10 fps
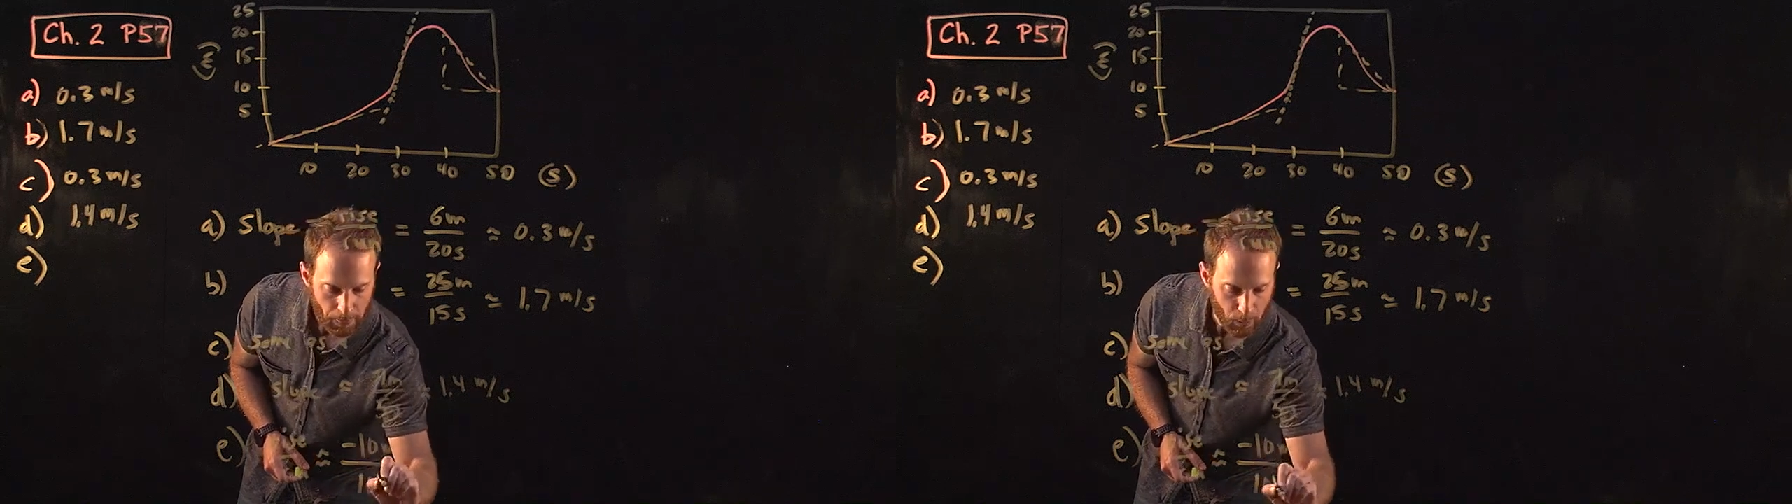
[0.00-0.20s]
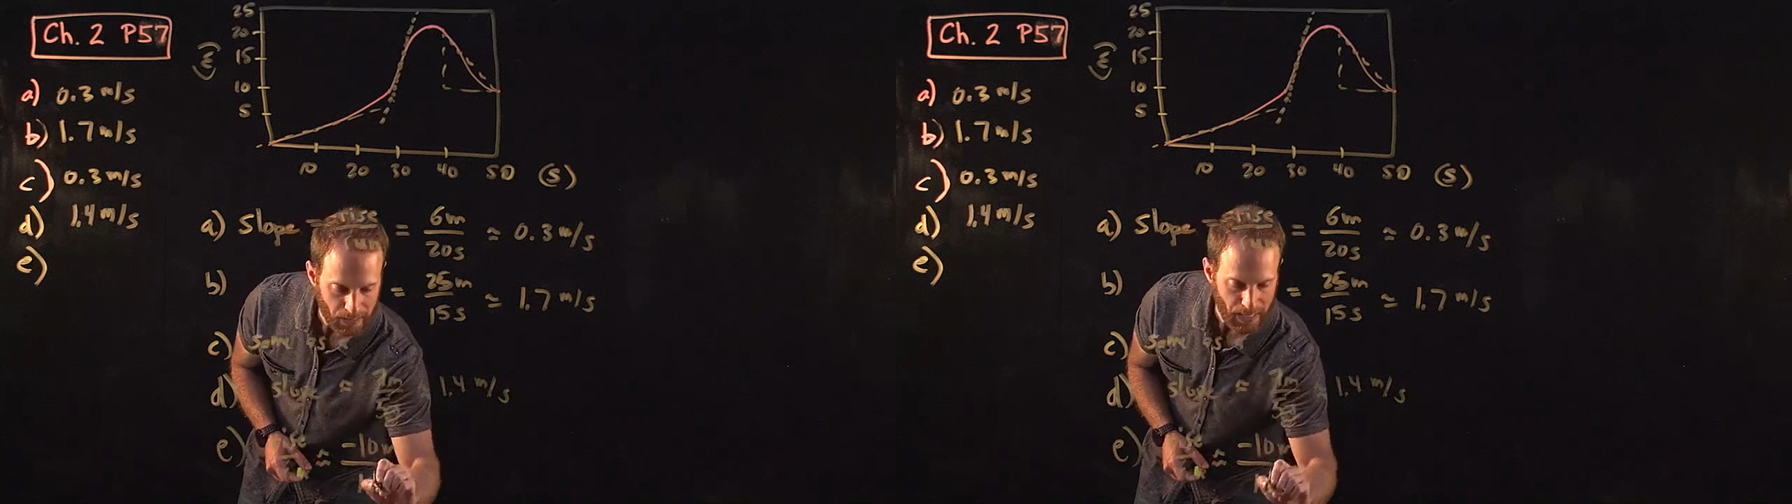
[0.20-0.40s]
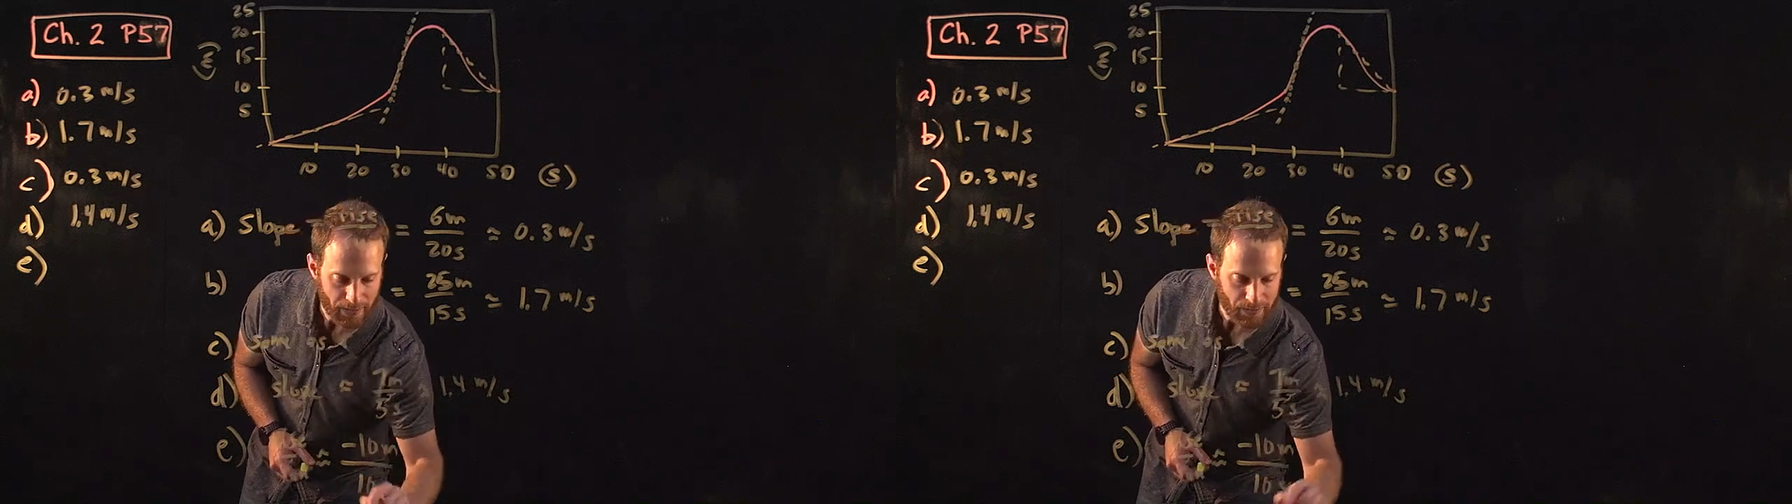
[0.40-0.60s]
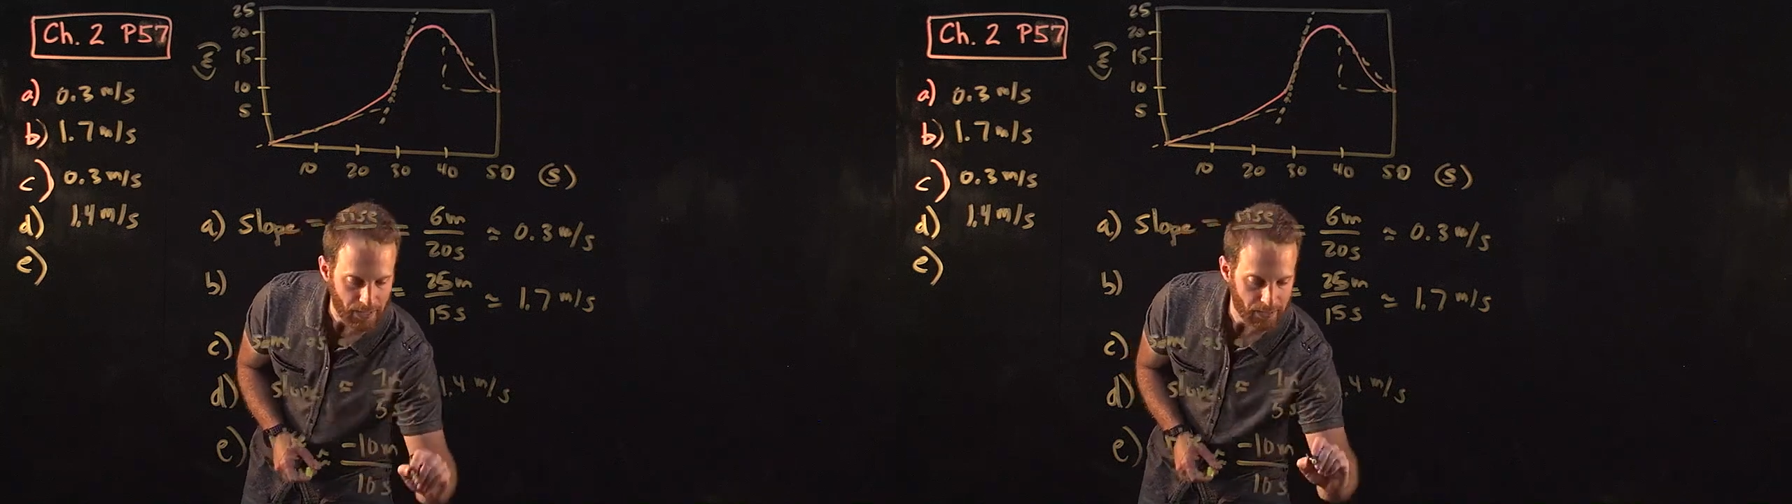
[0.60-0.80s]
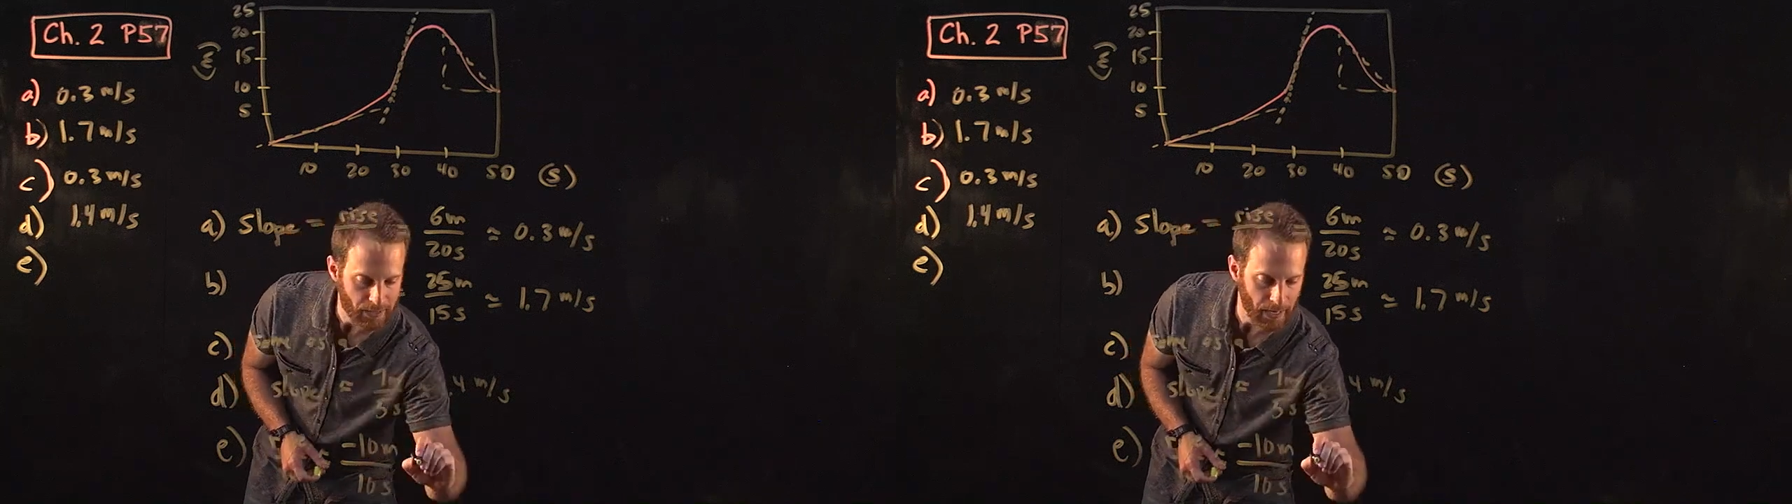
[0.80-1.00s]
those last
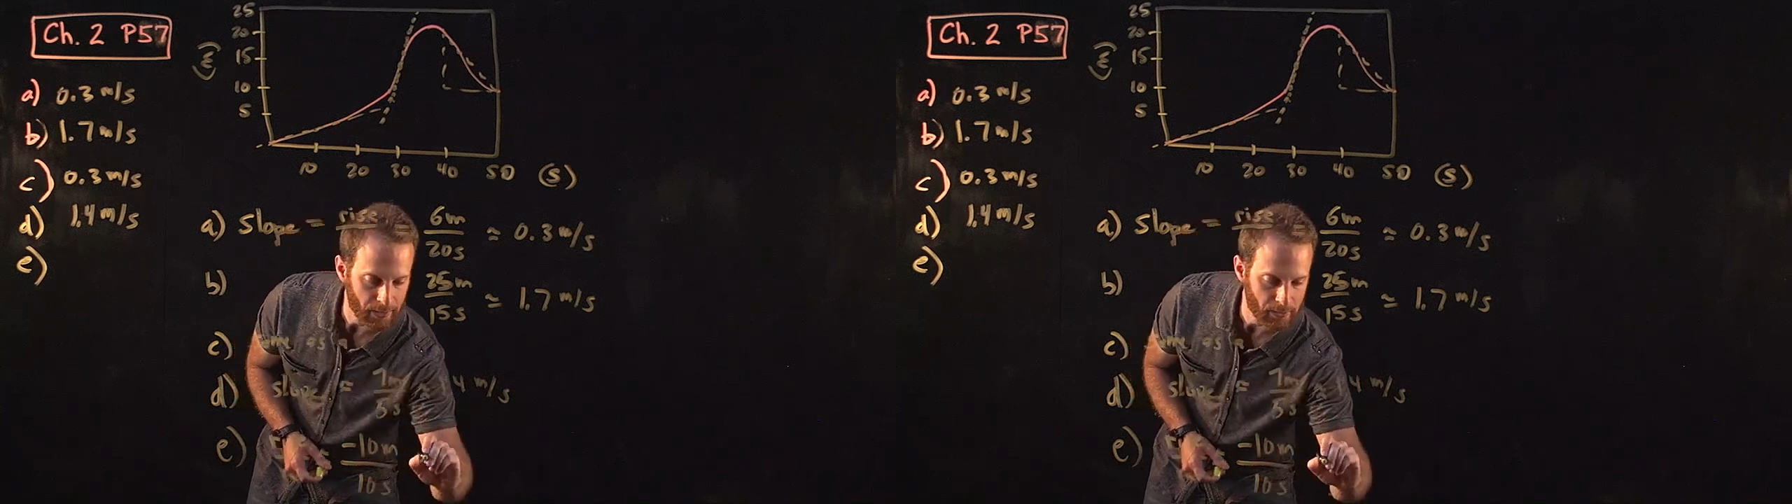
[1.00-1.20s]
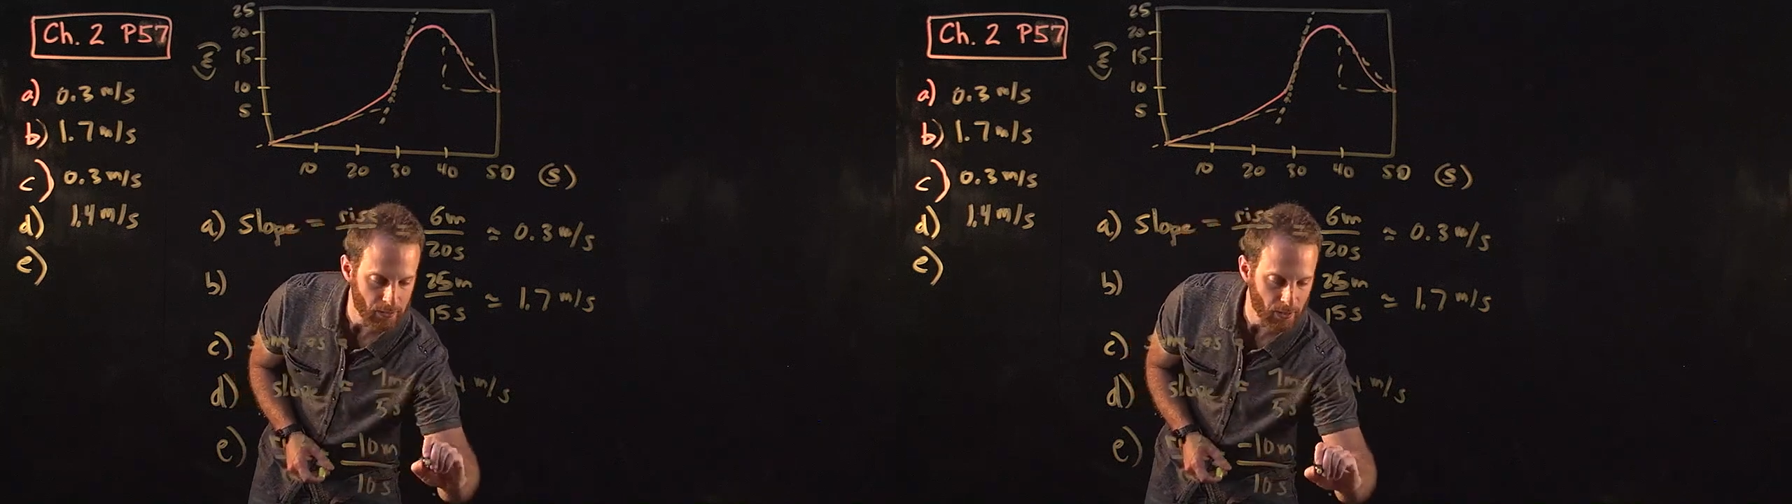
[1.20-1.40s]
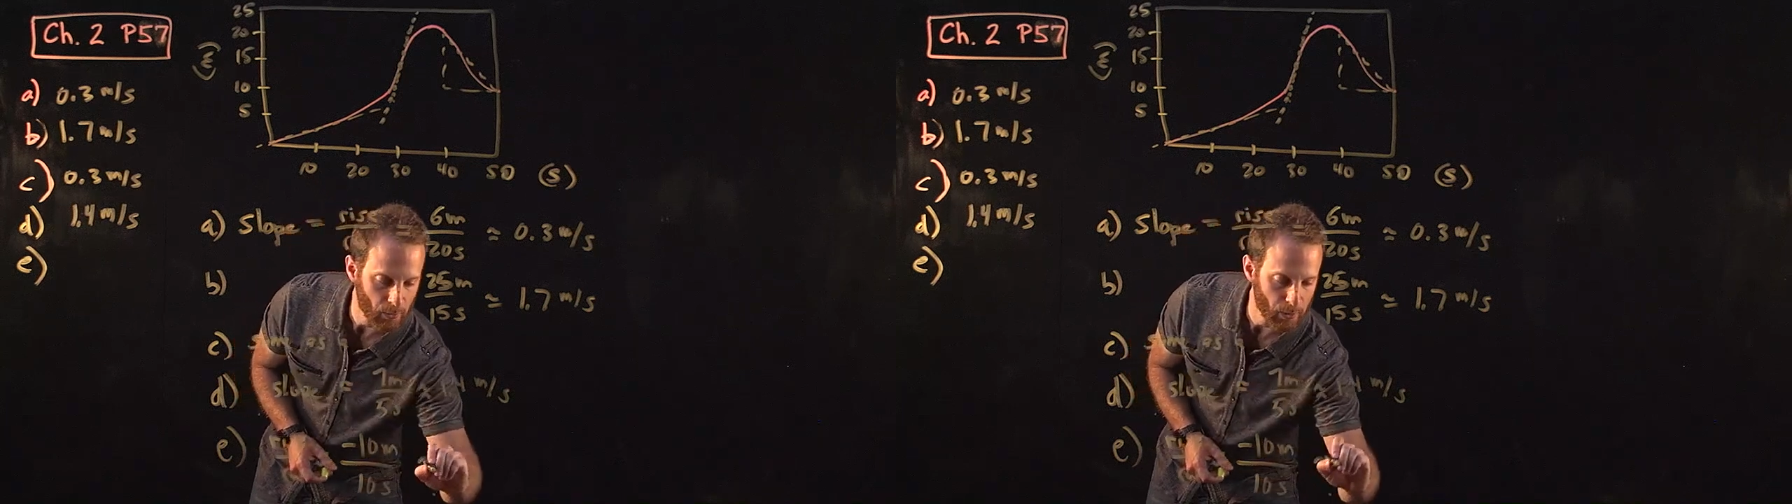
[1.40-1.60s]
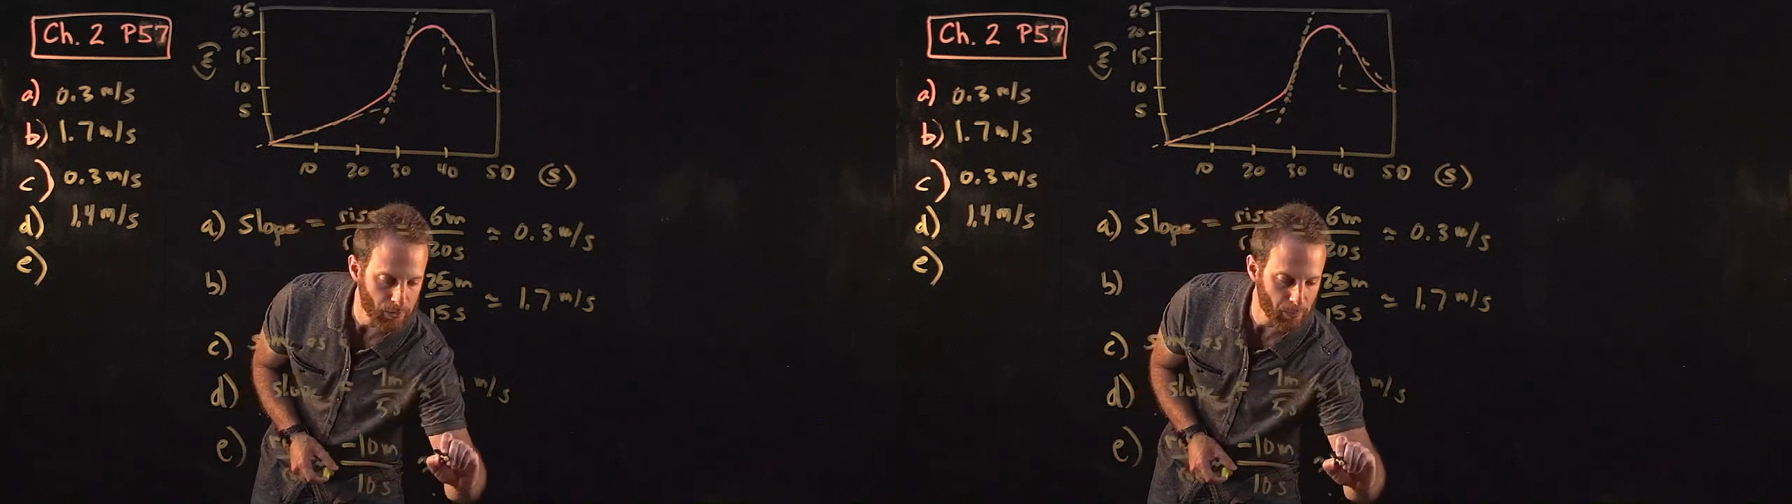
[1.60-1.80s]
10 seconds, in other words,